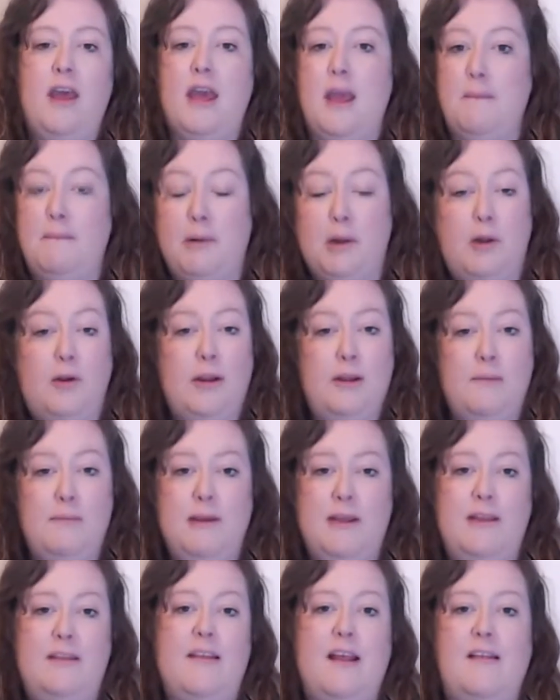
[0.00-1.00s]

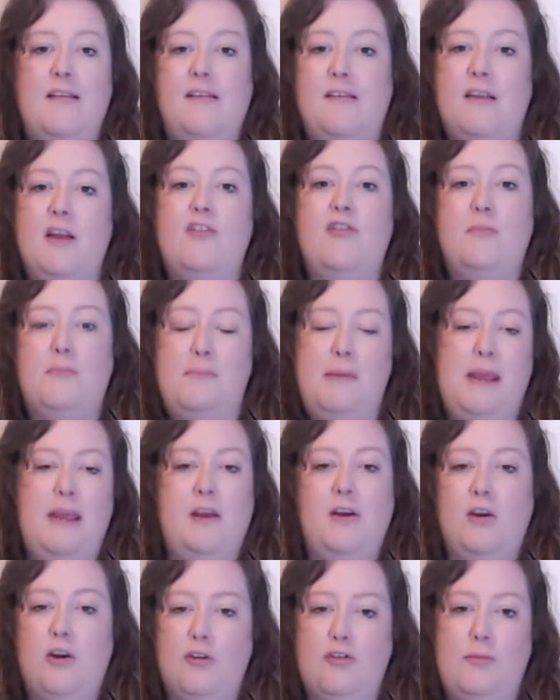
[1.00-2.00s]
employment and such a big
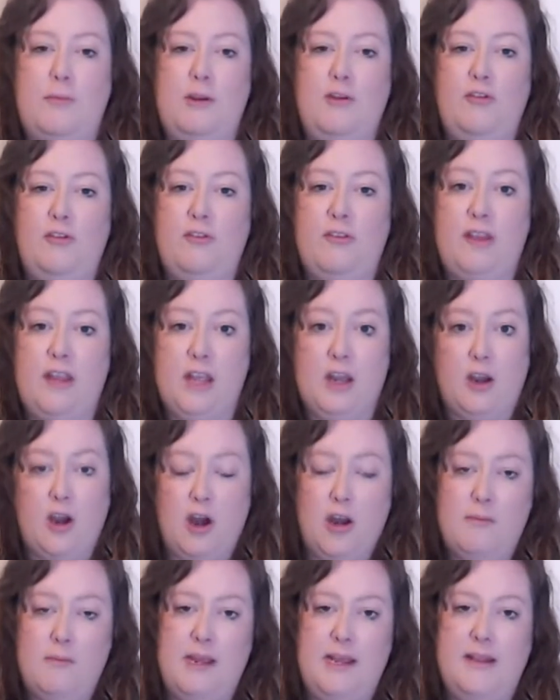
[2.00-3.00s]
contribution to the
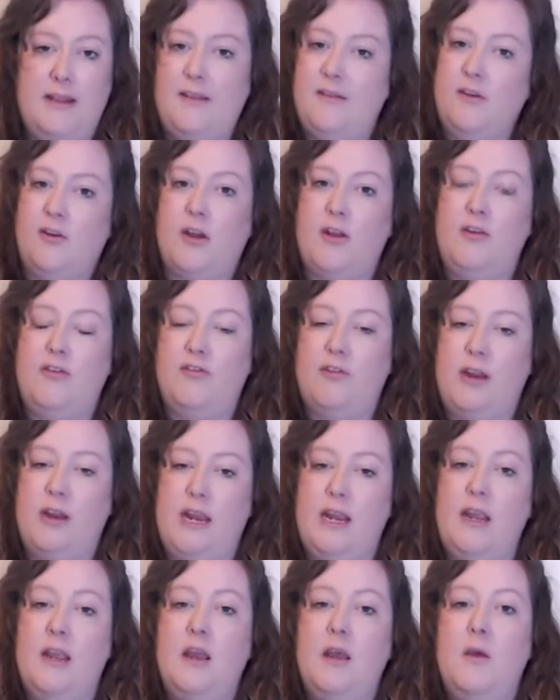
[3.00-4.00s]
economy in this
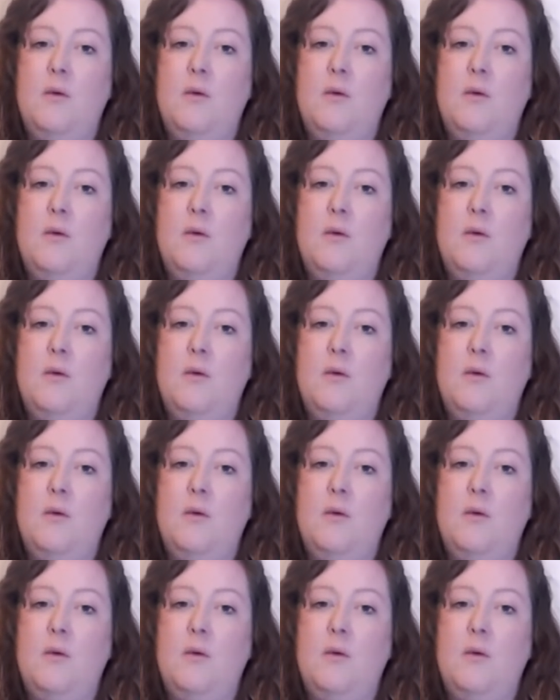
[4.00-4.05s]
country?